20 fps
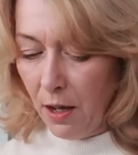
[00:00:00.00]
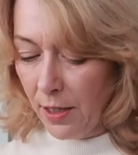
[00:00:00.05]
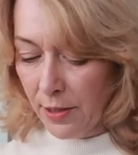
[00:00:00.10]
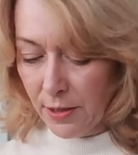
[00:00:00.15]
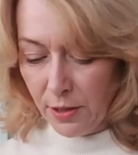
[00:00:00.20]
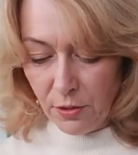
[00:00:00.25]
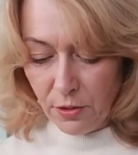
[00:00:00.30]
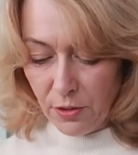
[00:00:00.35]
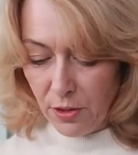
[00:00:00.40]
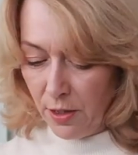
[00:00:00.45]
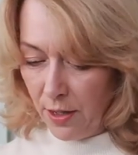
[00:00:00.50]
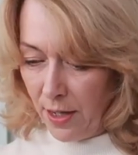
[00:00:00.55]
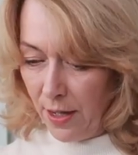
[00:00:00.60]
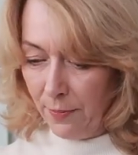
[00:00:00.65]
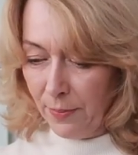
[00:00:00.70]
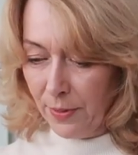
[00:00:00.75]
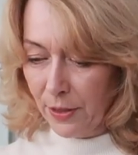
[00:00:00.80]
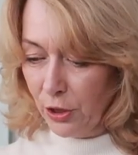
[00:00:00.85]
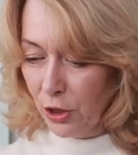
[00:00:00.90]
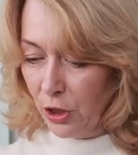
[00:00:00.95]
I don't know
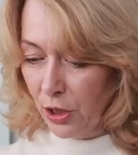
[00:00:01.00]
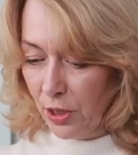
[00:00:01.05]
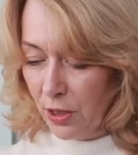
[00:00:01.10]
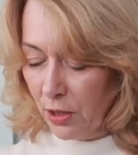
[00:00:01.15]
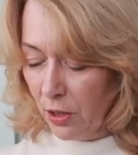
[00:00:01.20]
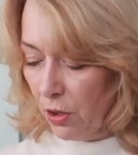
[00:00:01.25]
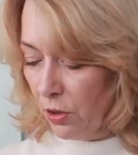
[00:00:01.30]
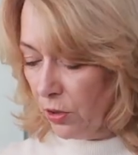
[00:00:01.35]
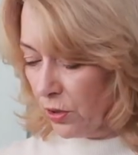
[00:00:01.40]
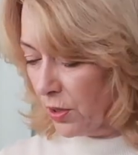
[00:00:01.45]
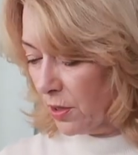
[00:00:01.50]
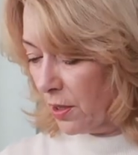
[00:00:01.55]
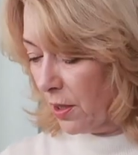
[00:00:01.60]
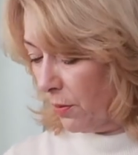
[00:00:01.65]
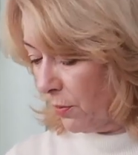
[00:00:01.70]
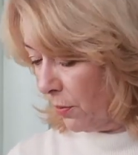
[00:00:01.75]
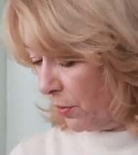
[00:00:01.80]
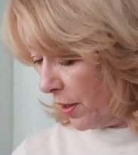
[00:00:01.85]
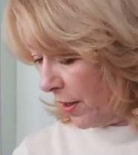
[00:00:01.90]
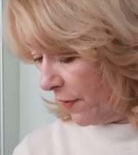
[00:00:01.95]
how much it costs,
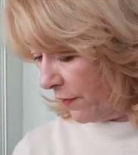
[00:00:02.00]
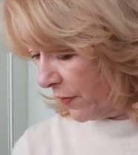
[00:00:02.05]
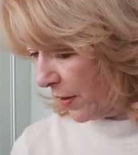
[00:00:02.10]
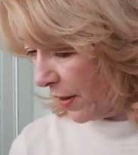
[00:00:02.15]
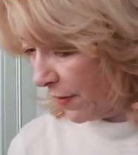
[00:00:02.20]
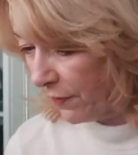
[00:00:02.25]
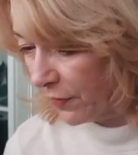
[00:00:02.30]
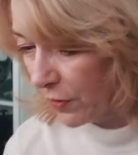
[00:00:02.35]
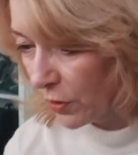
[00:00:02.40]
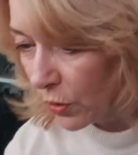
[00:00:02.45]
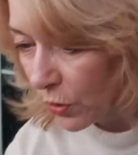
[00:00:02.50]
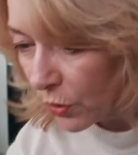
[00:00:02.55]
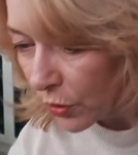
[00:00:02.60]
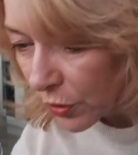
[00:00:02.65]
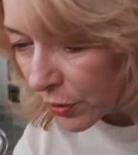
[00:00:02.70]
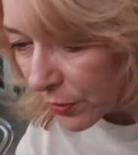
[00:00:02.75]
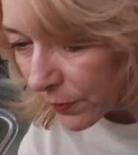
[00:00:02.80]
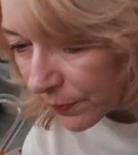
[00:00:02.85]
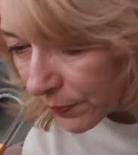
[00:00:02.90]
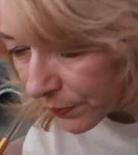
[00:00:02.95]
so I will have to have a
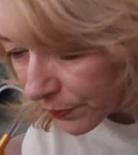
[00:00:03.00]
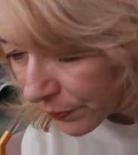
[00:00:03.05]
look.